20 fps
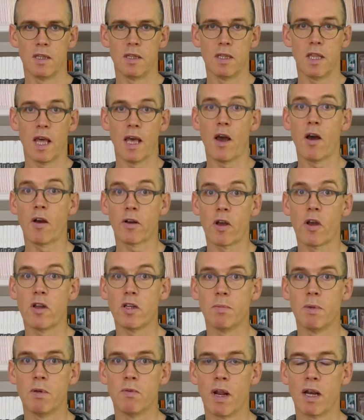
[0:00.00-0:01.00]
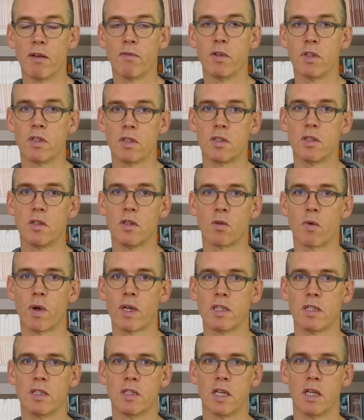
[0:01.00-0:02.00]
they are going to be relevant to the
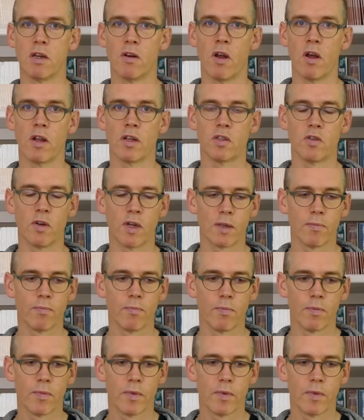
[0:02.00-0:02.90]
questions that you're answering.